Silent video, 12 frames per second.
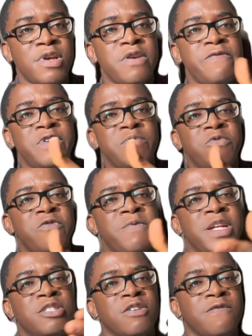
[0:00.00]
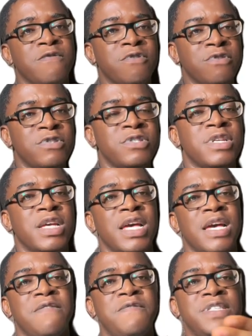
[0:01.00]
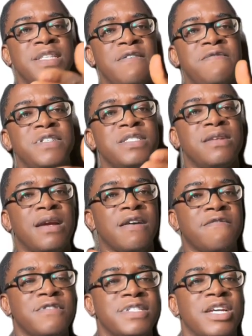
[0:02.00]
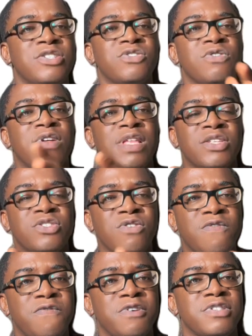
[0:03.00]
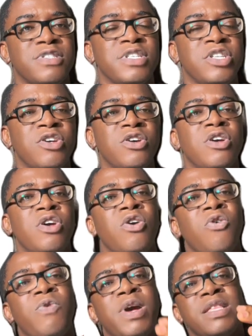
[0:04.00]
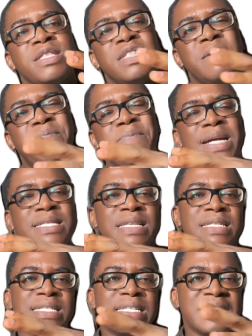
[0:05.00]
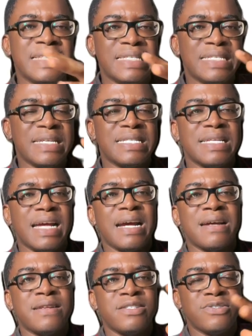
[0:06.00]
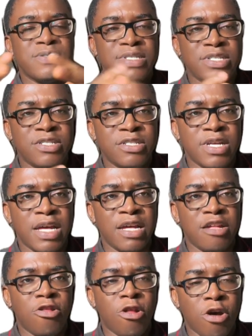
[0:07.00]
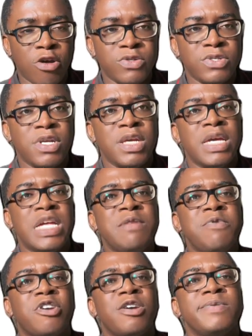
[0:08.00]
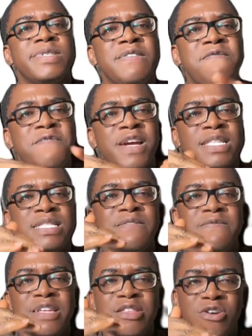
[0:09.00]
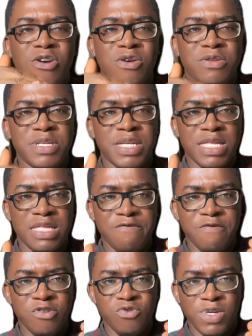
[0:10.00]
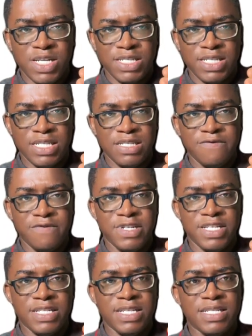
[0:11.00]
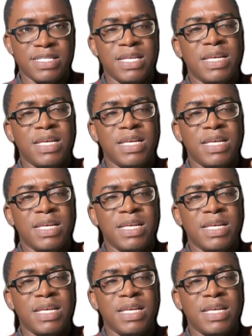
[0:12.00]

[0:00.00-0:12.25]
free movement of goods, visa-free travels, and so on and so forth. You know, when the parties in the states agree to these laws, it becomes effective in all the individual states. For instance,